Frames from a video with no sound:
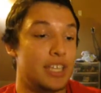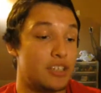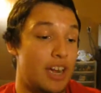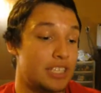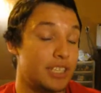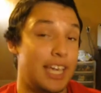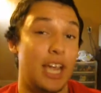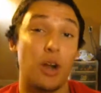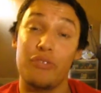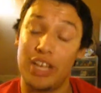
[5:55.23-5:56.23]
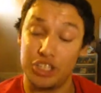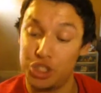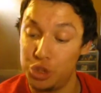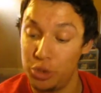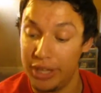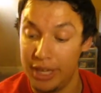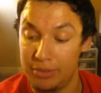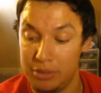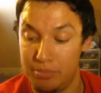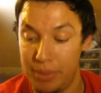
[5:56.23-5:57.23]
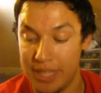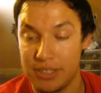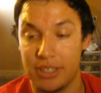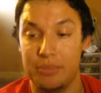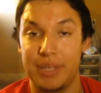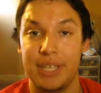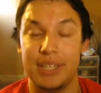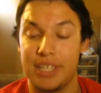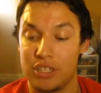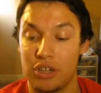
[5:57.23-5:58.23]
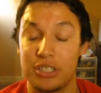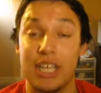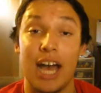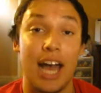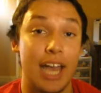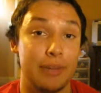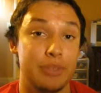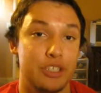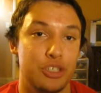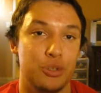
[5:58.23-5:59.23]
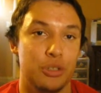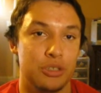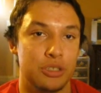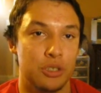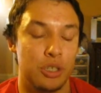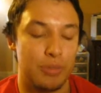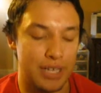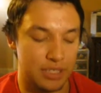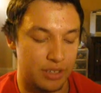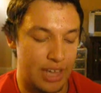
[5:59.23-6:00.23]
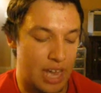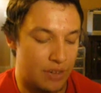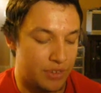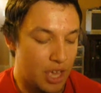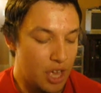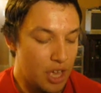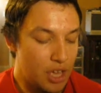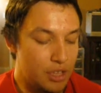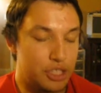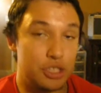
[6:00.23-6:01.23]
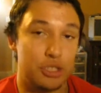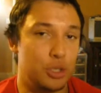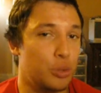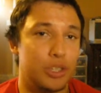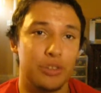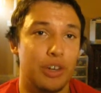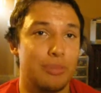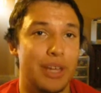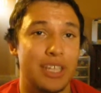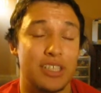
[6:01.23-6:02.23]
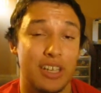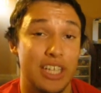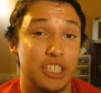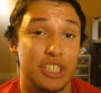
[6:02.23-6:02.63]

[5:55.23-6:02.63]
are actually caravan shooter games, basically meaning these are timed shooters. So you basically have 2 to 3 minutes on each